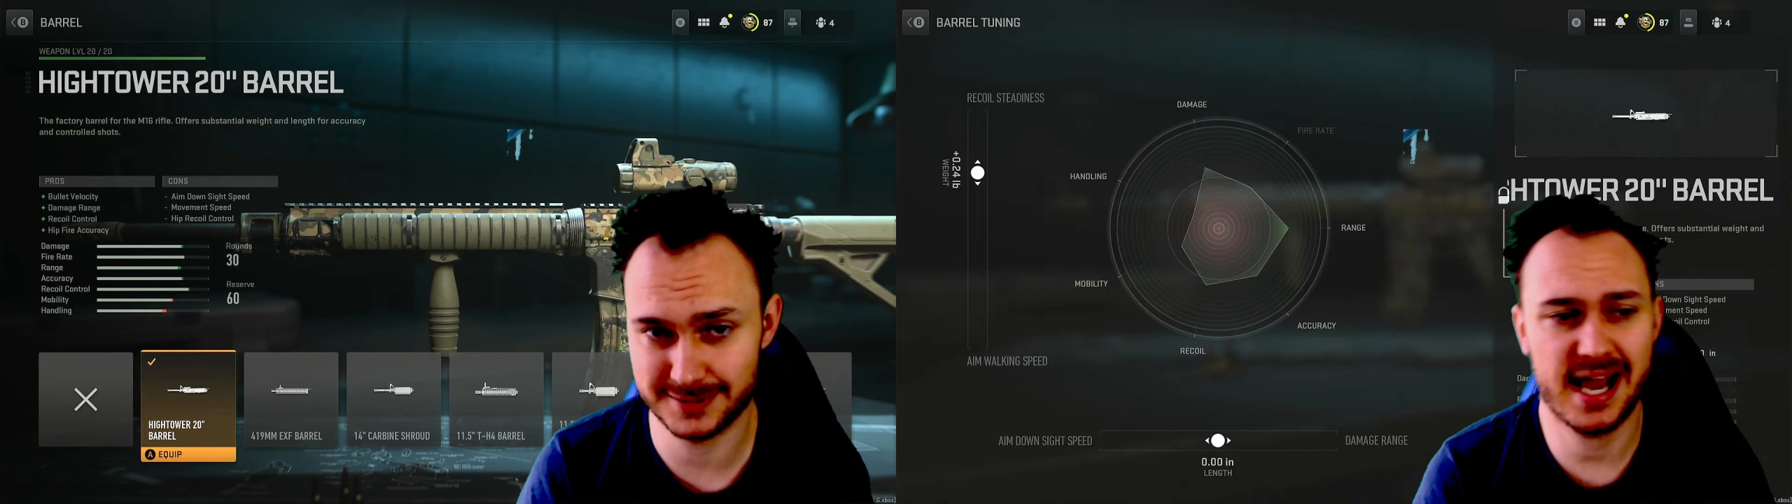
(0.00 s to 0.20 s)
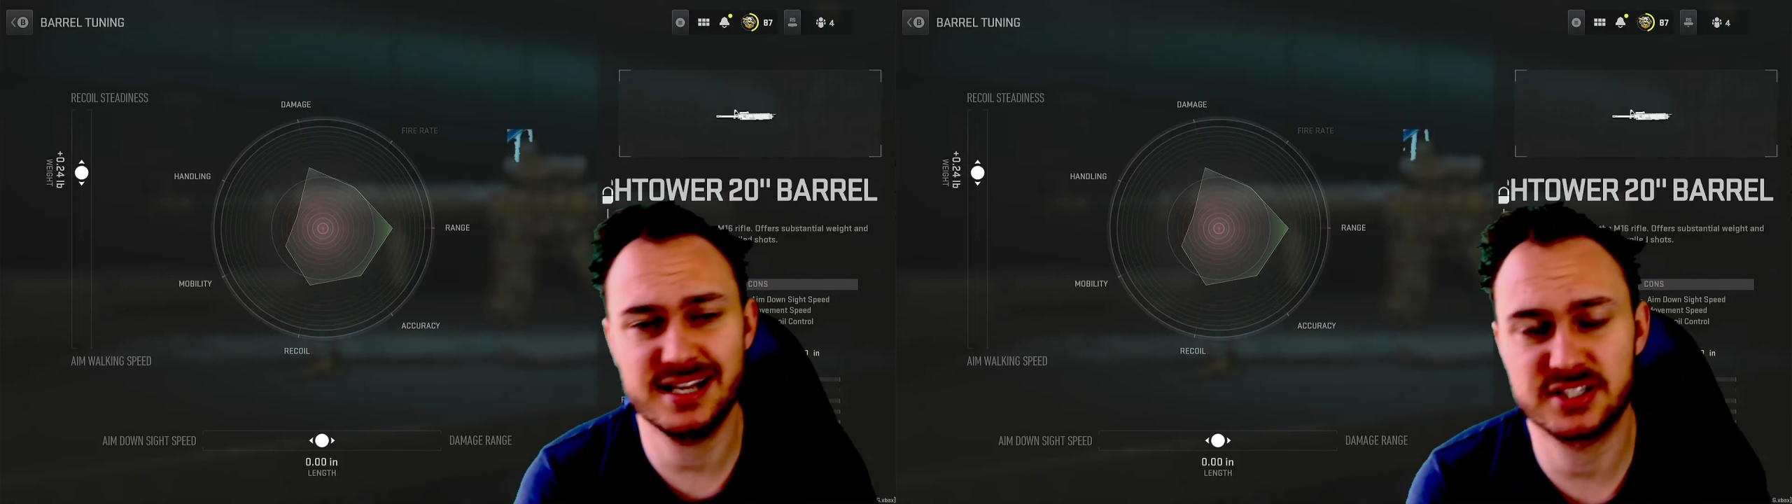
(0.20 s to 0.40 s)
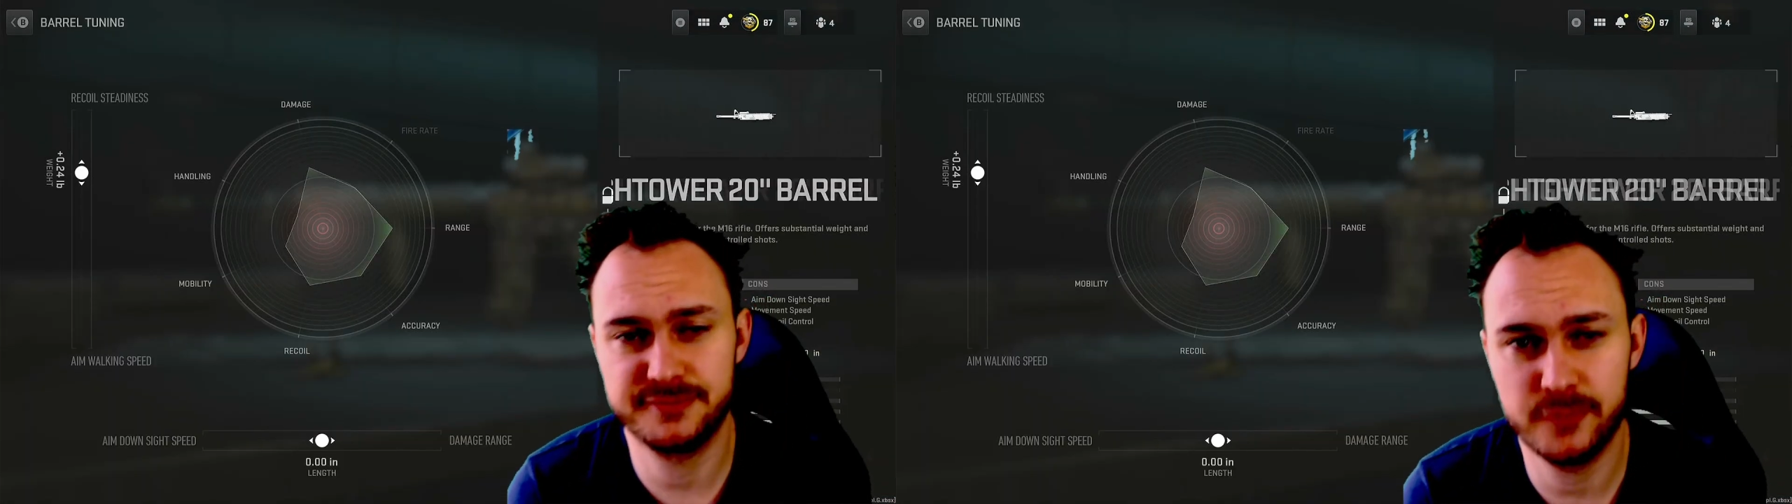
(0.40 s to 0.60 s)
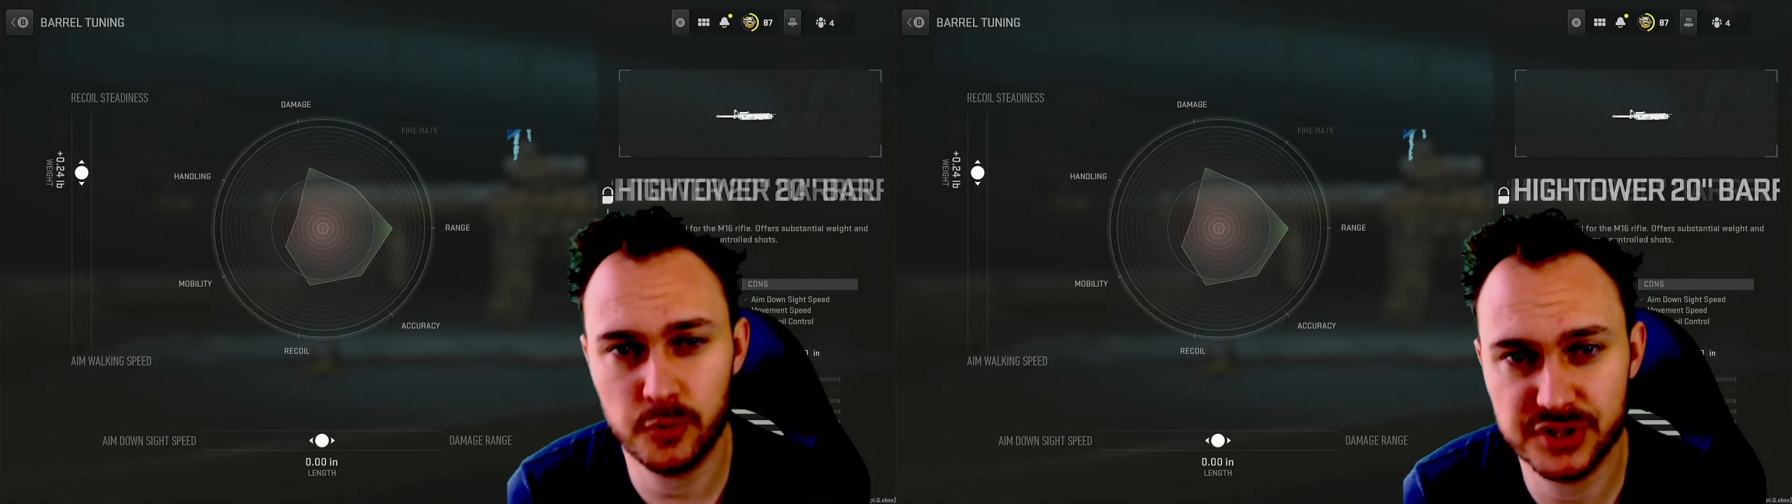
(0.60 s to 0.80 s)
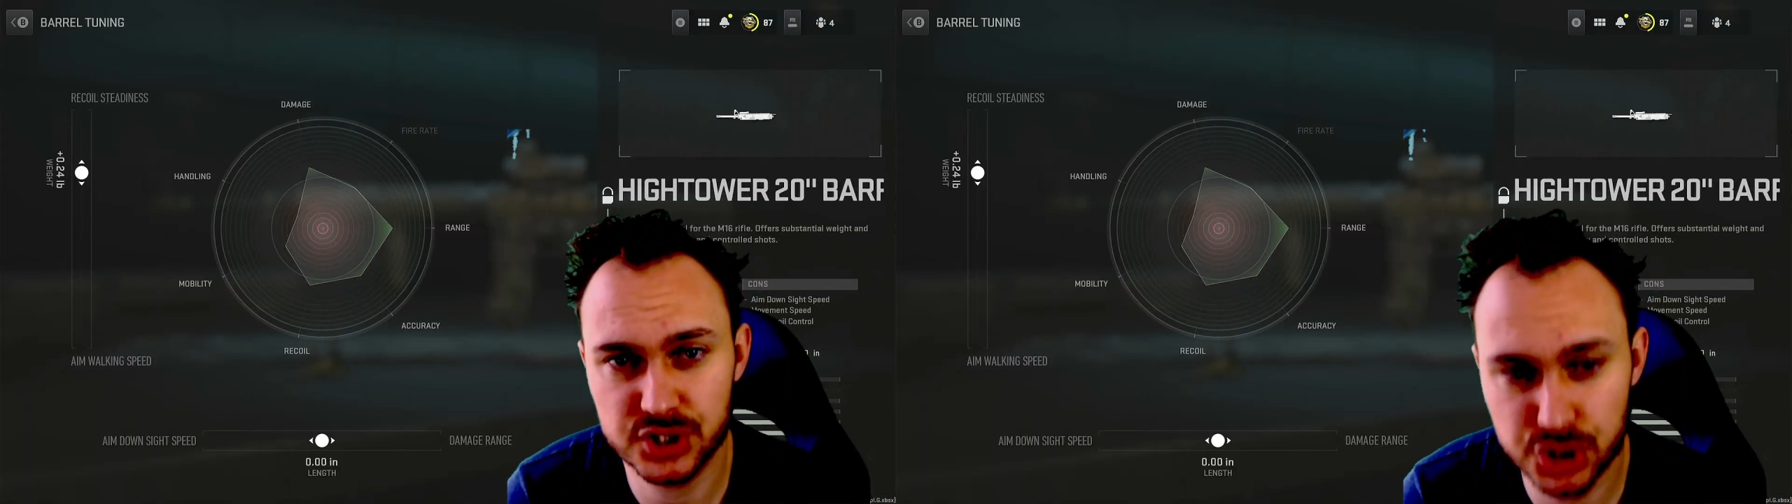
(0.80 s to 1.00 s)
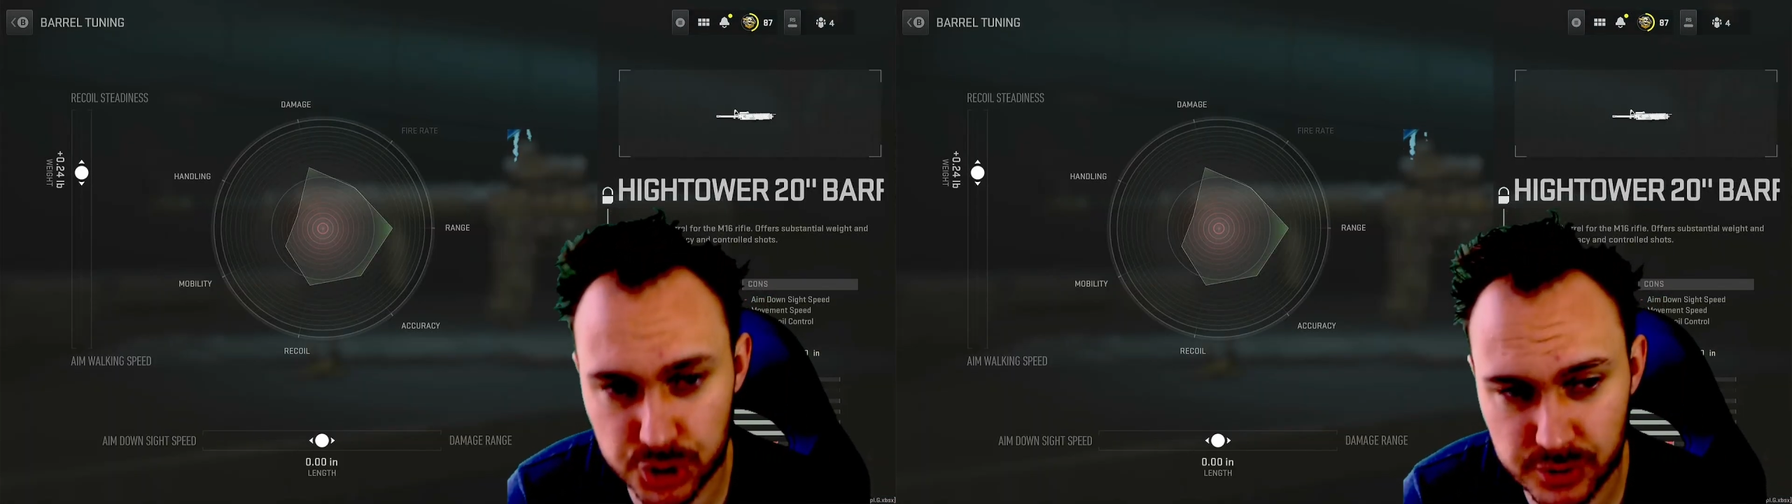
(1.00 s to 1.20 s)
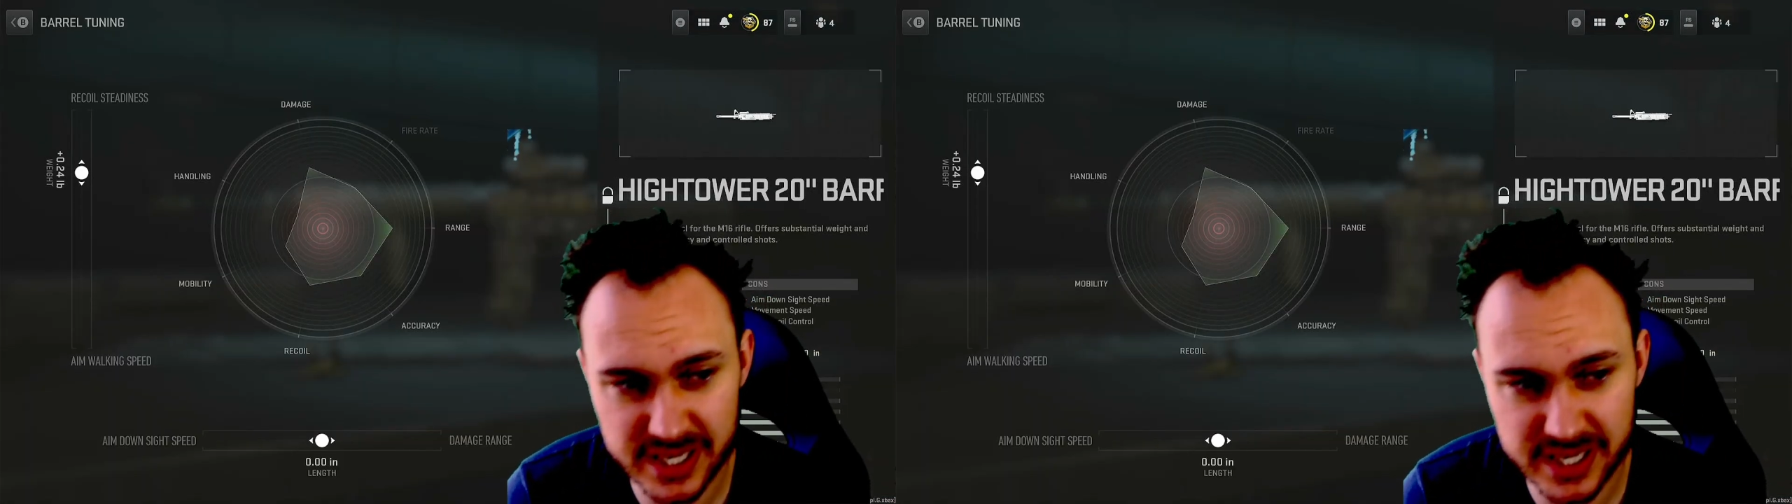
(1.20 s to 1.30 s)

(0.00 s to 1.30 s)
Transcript: As for the tuning,